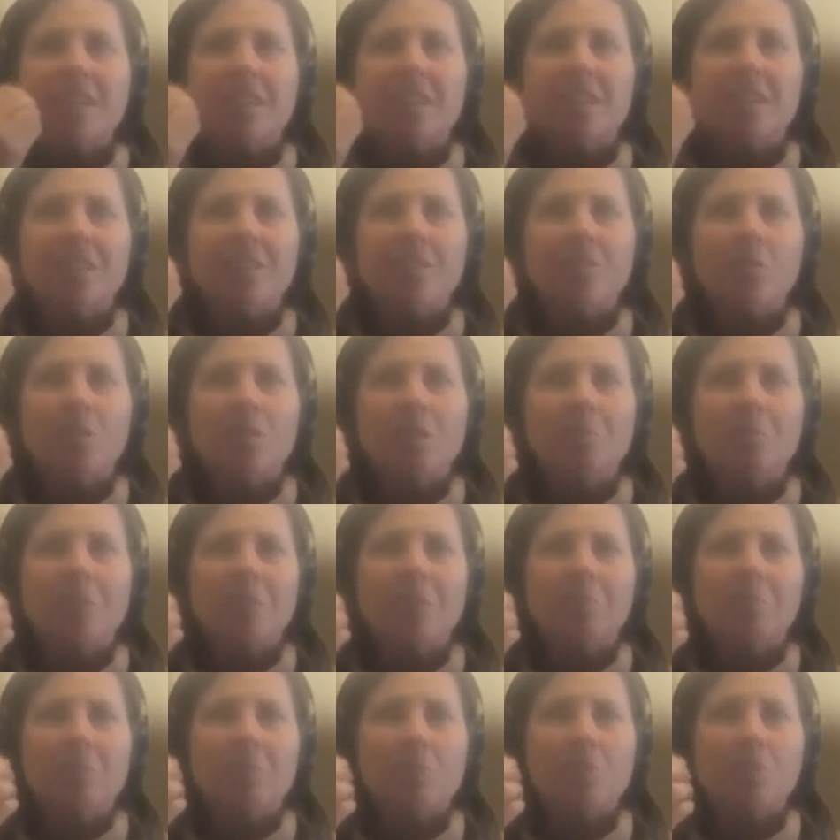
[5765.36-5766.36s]
make the toilet
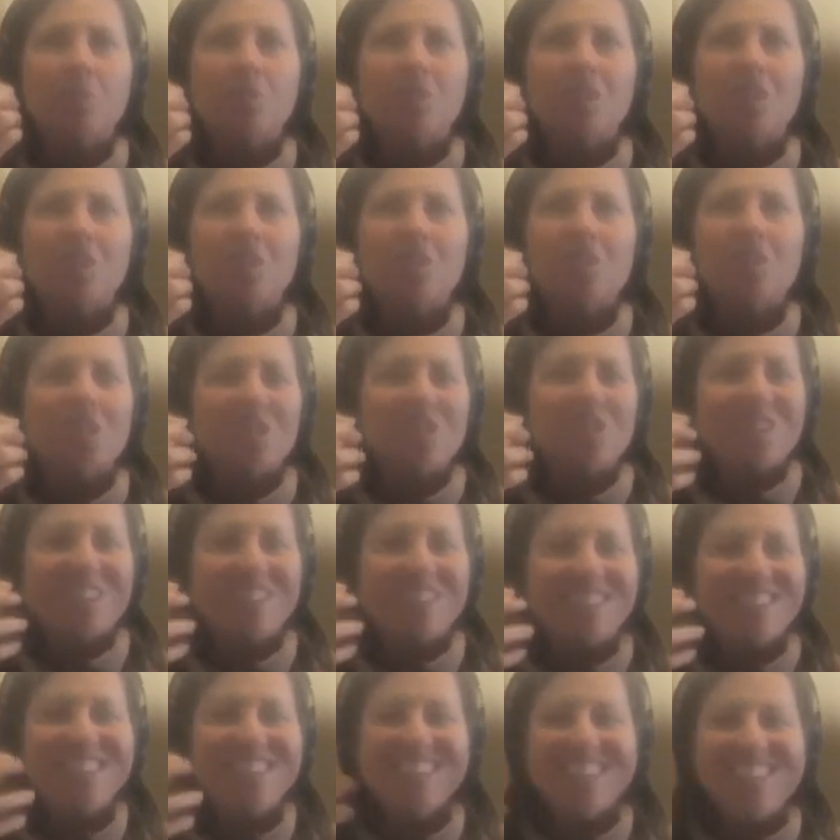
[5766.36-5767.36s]
paper shortage.
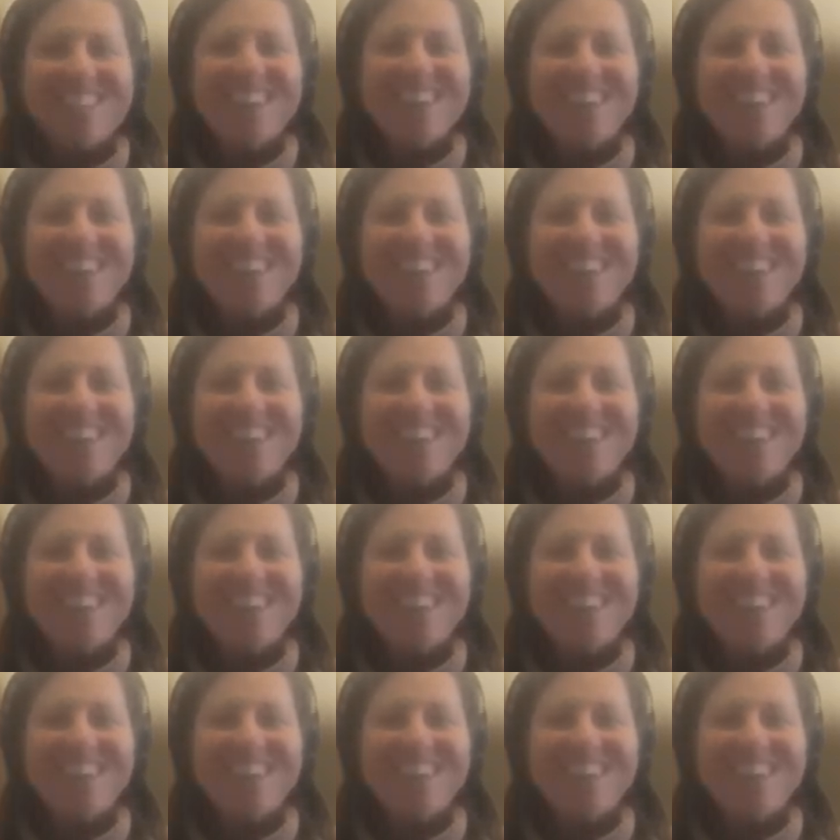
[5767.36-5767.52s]
You